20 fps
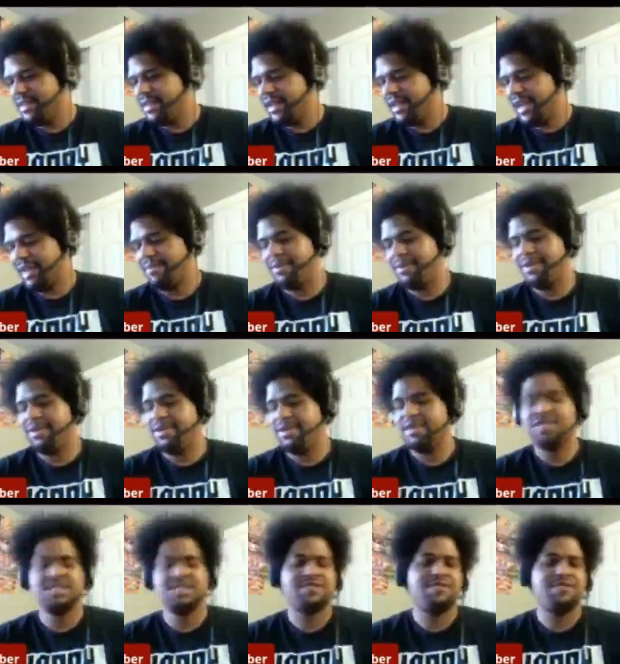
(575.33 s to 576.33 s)
I mean,
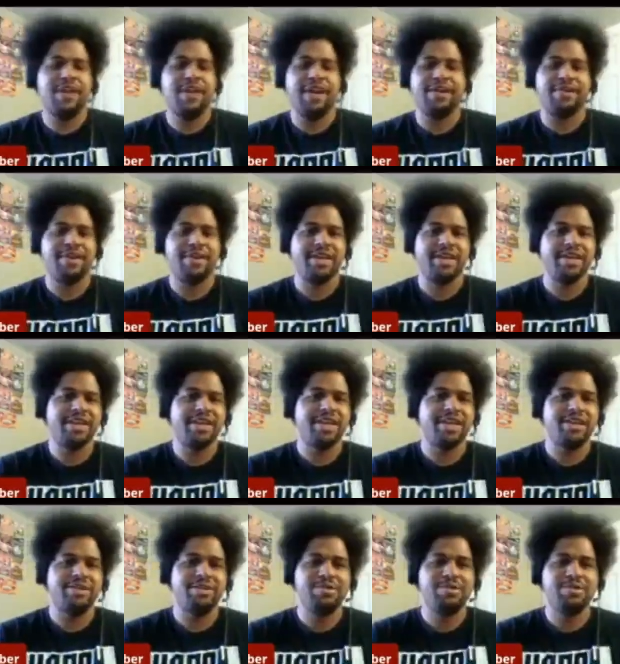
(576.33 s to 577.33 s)
this is Vader. He can
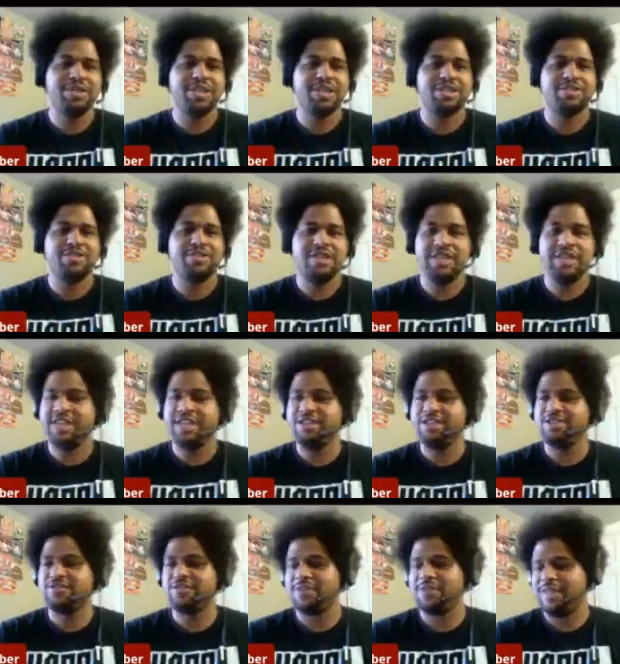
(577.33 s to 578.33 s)
kill you he kills
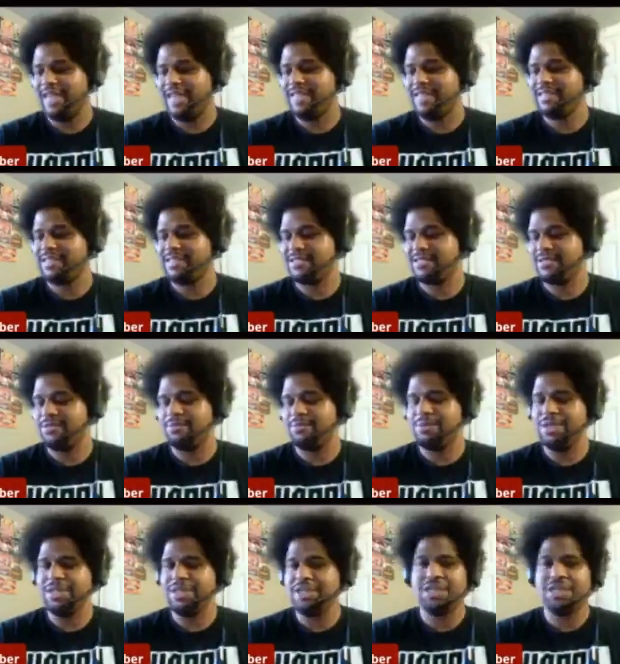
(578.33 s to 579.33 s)
for less, so
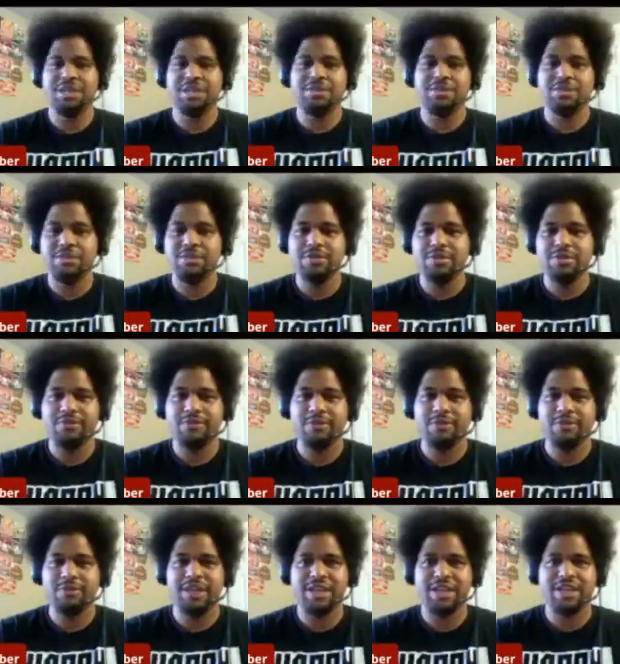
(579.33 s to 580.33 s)
being killed for
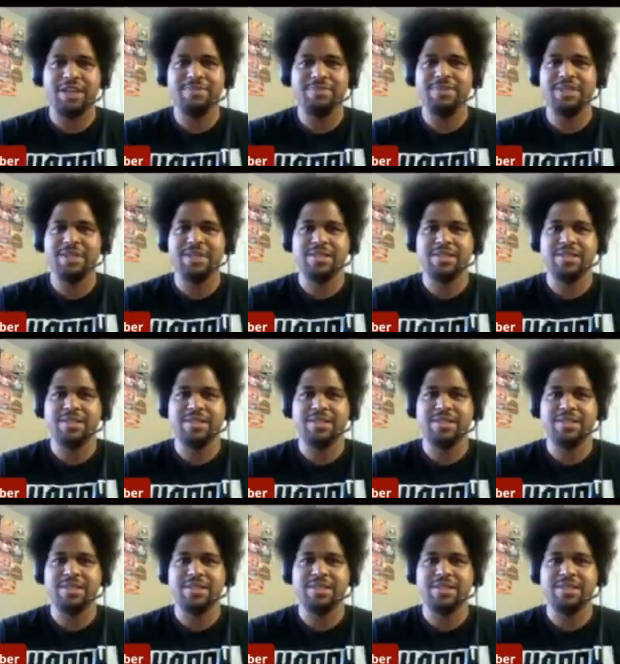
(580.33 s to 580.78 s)
being clumsy and